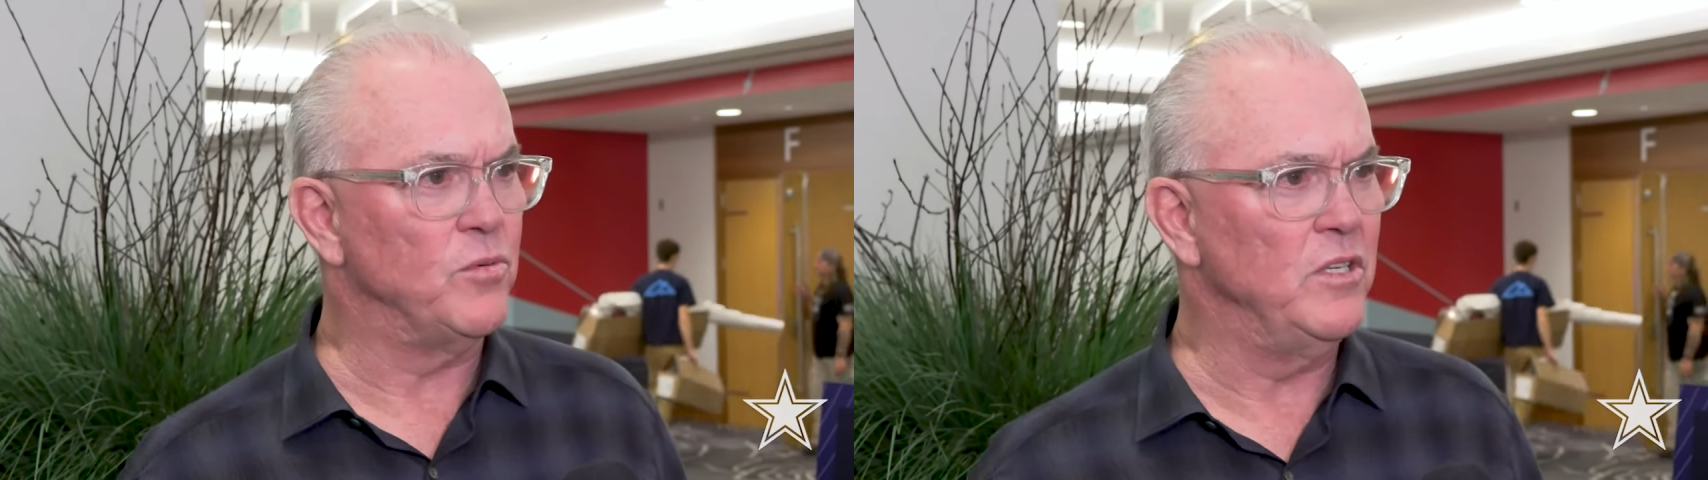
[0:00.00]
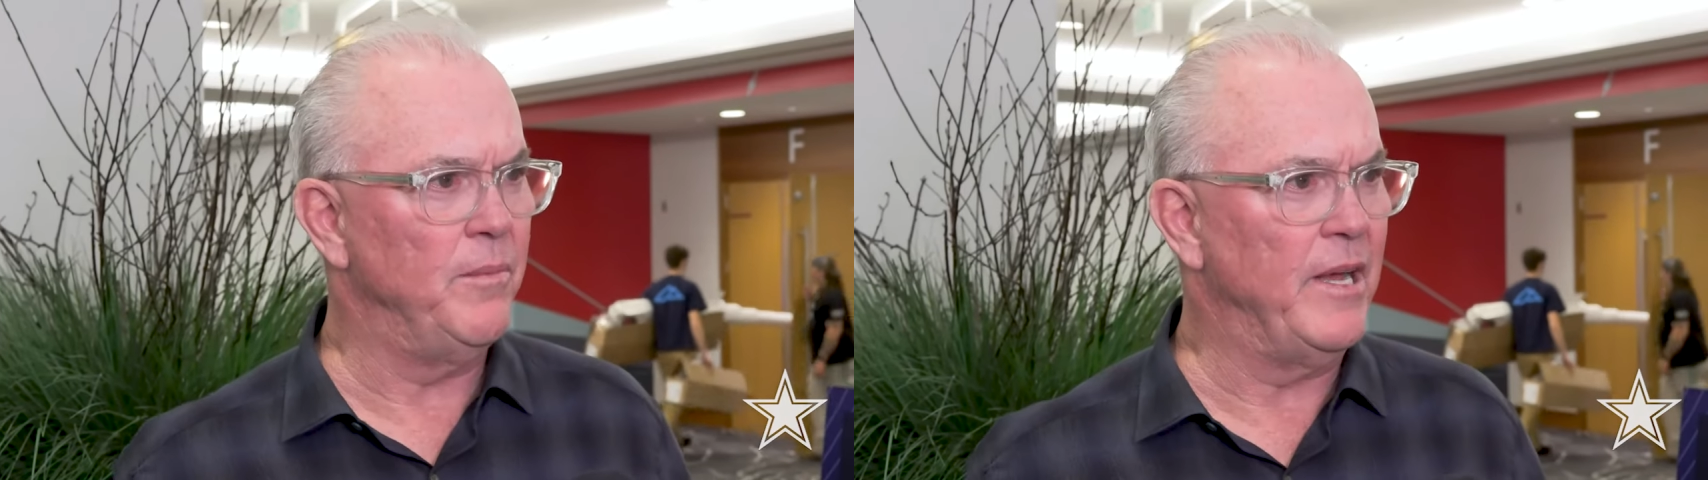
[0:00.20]

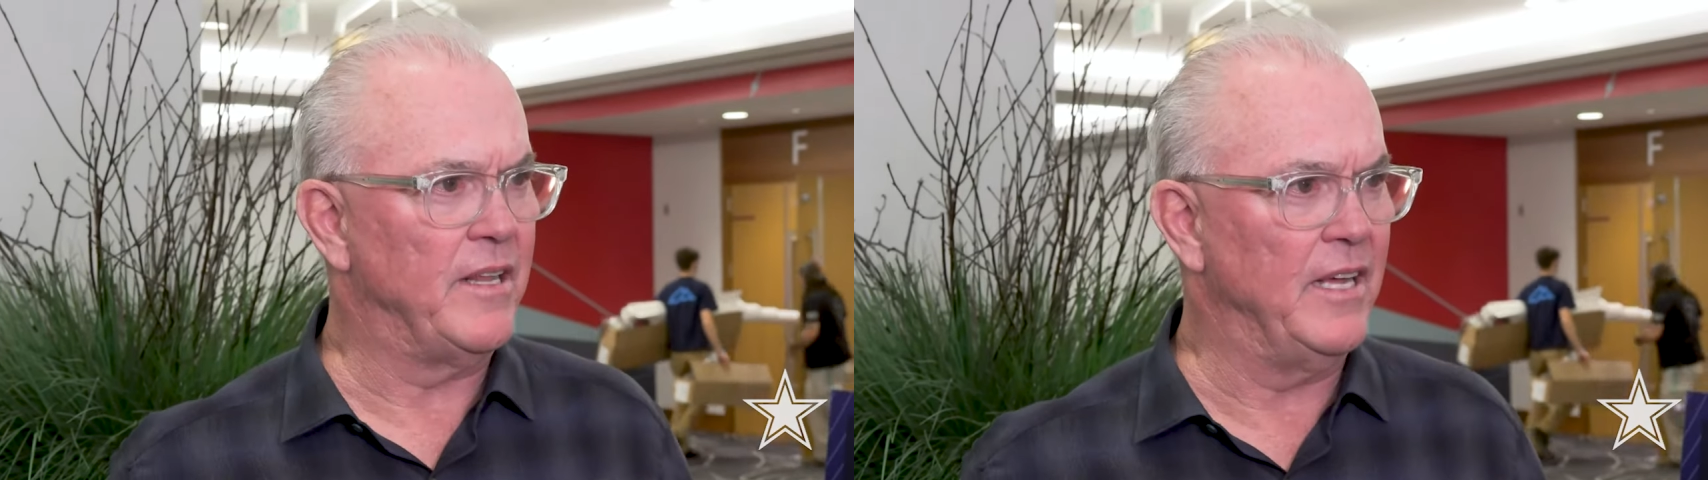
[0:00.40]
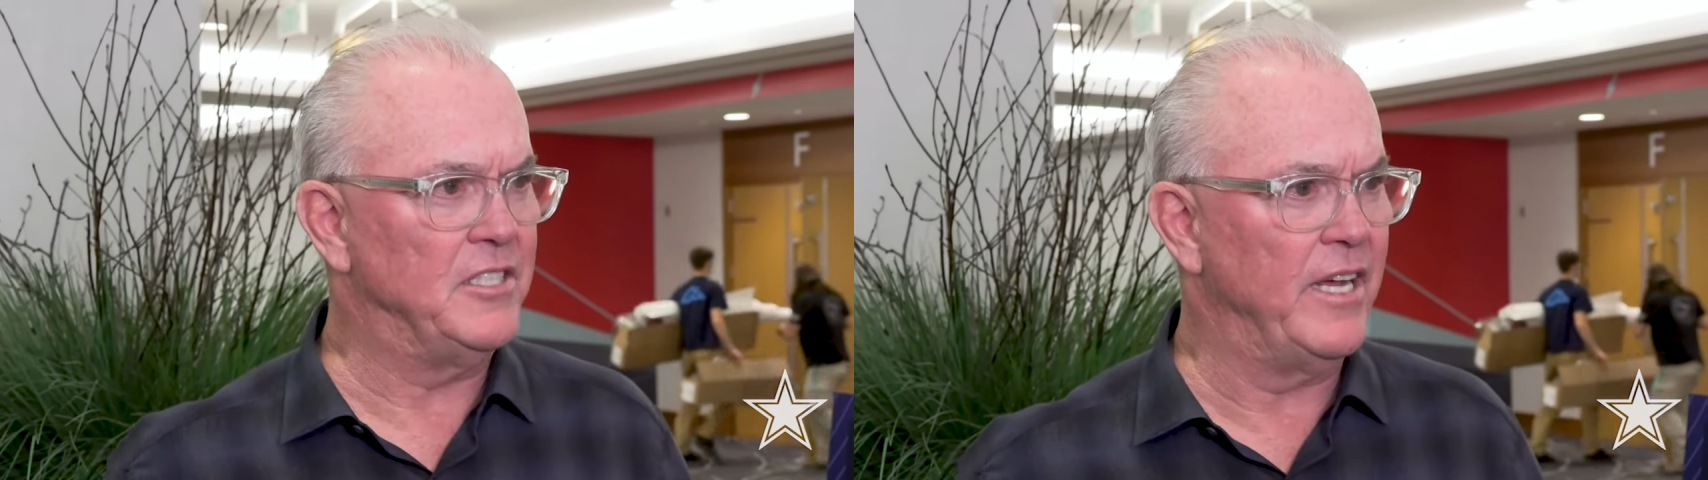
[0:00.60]
when you make
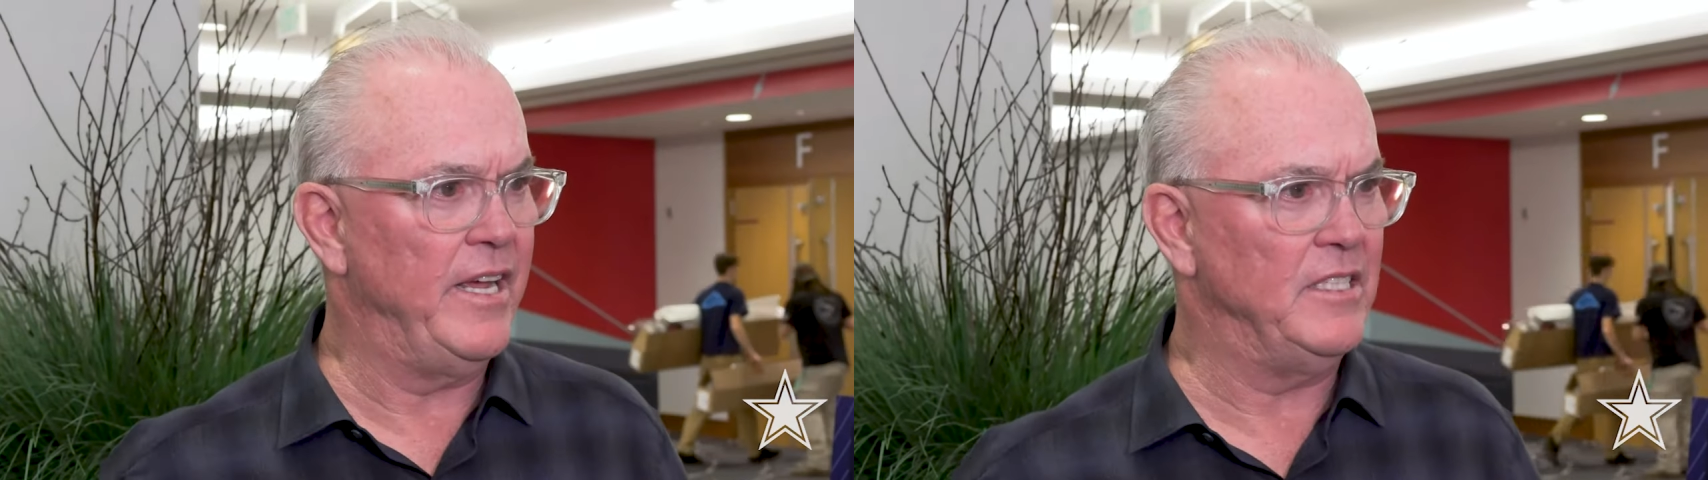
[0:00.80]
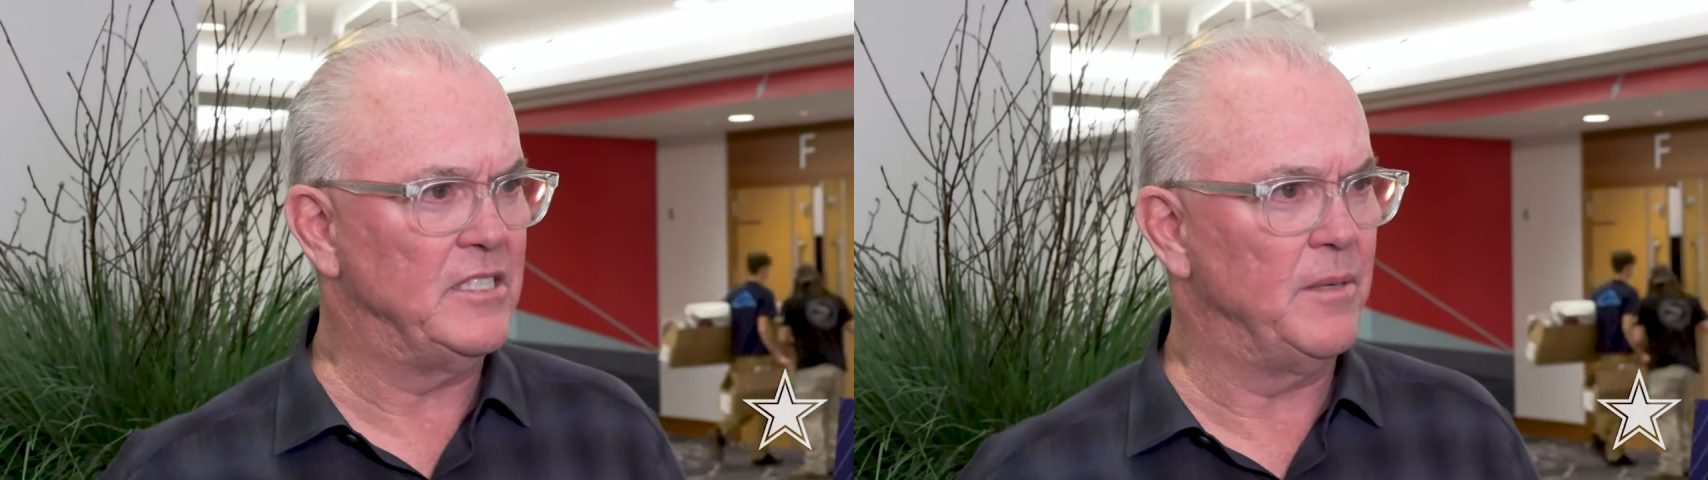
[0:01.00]
that change.